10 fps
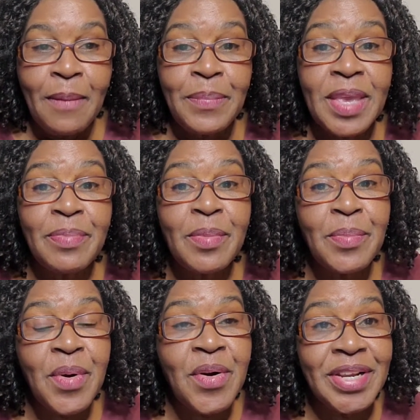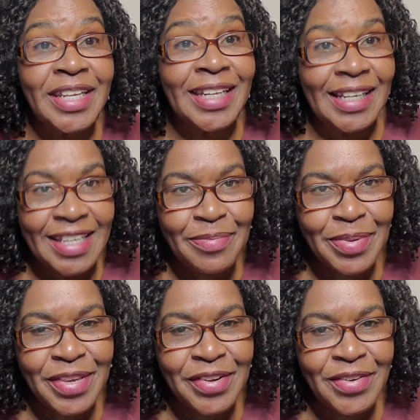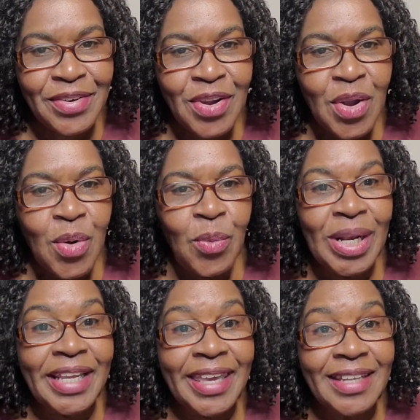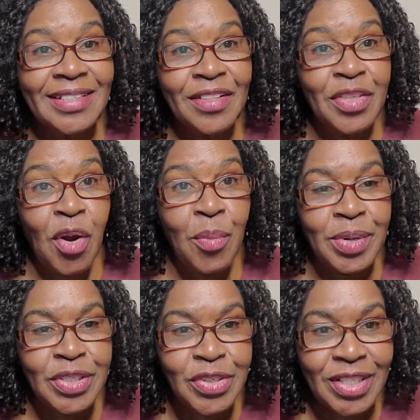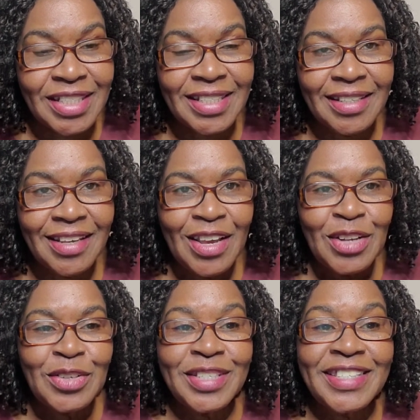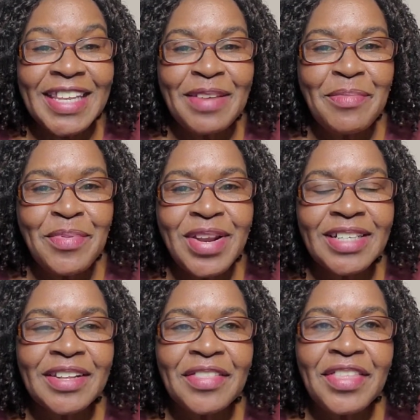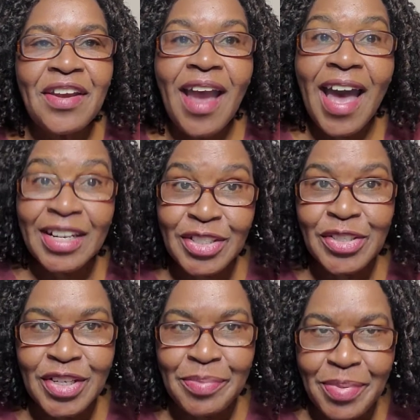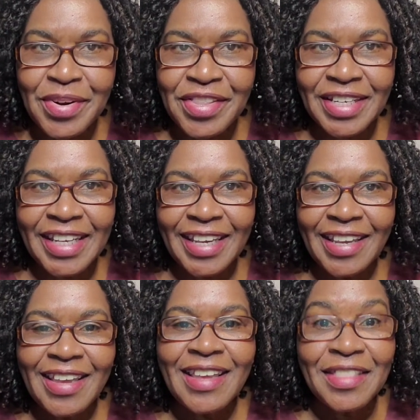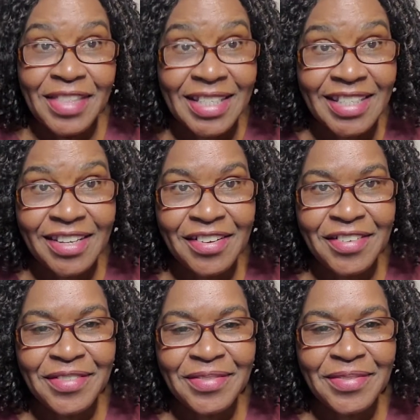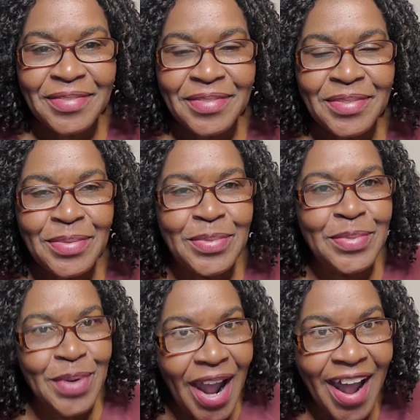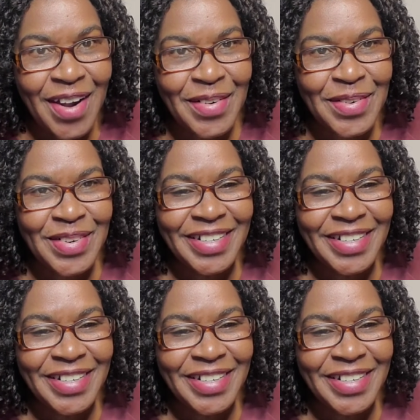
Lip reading: People born in a leap year will get the opportunity to celebrate their actual birthday this year. Wow!